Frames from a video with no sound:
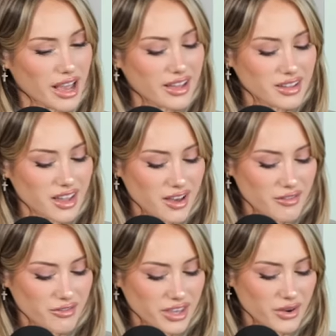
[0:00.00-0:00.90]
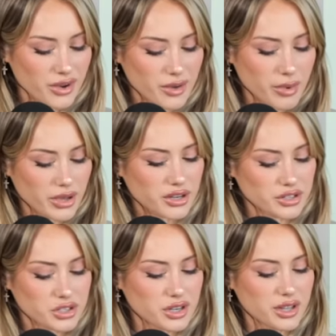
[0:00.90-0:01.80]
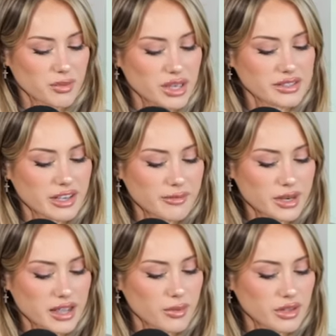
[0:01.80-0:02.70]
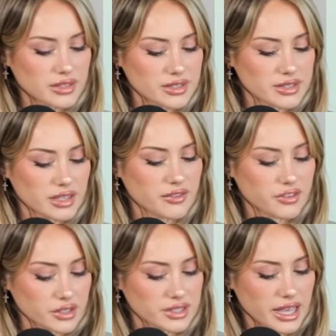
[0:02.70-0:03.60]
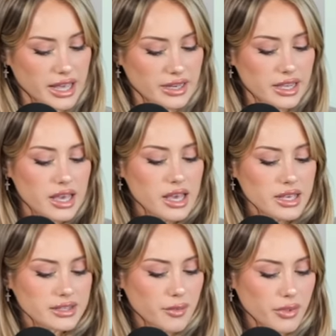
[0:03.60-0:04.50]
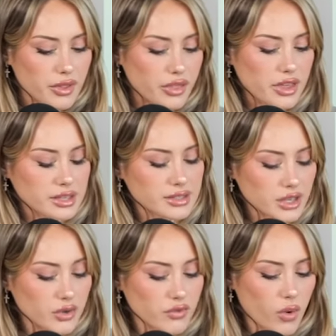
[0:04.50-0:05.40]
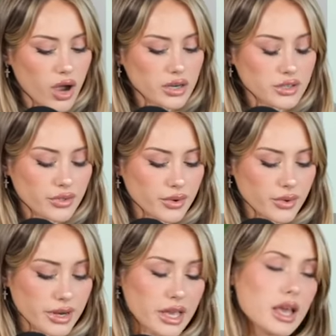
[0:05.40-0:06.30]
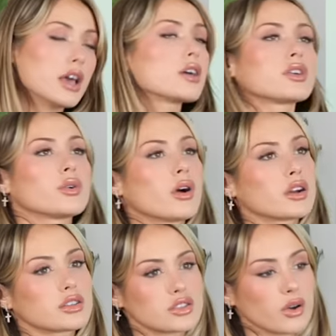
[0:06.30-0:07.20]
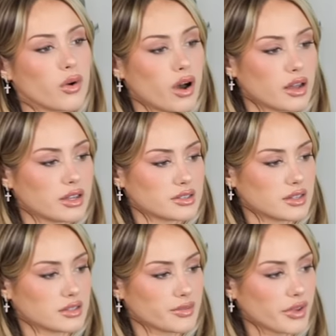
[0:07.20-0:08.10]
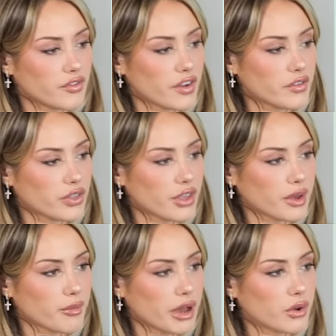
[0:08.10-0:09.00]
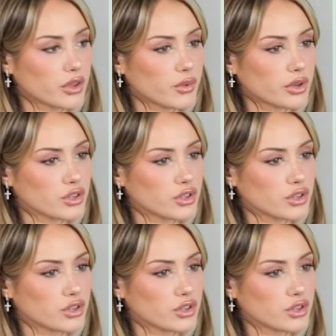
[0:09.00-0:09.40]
I love hearing about your journey because I've been able to see firsthand some of the things that you've walked through. And you are so honest, and it's my favorite thing about you.